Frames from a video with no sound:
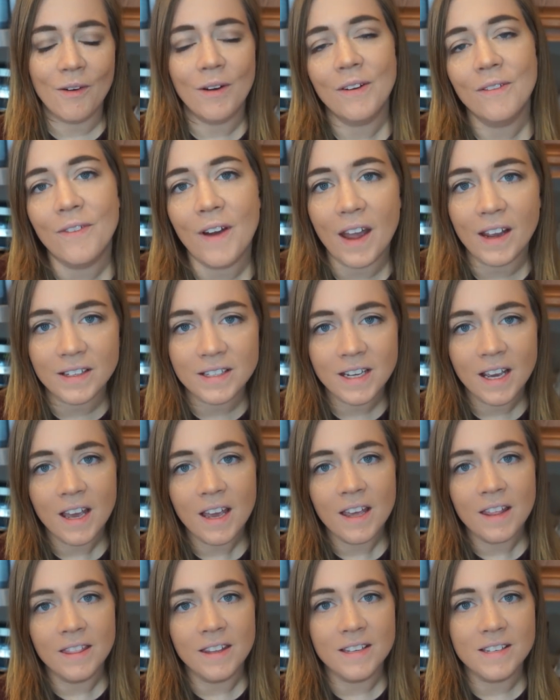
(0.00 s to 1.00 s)
In fact,
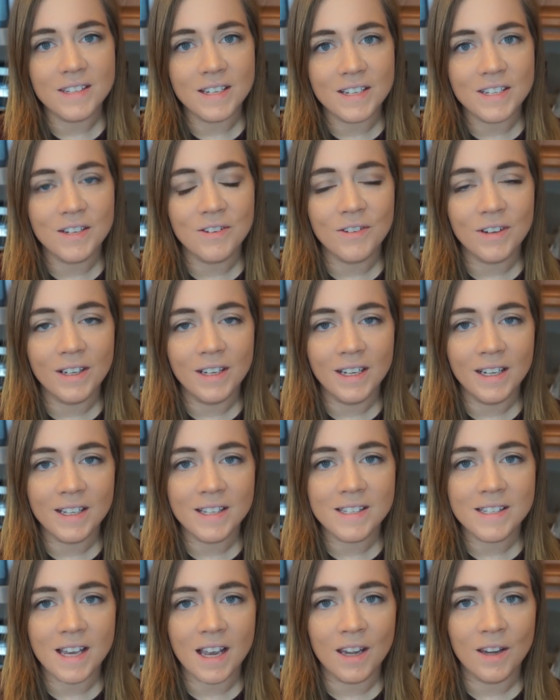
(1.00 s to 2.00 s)
the 6
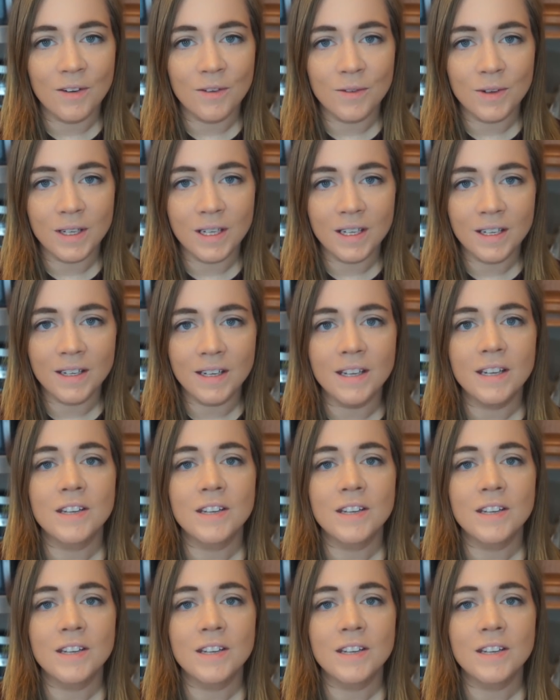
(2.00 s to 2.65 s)
ingredients that you need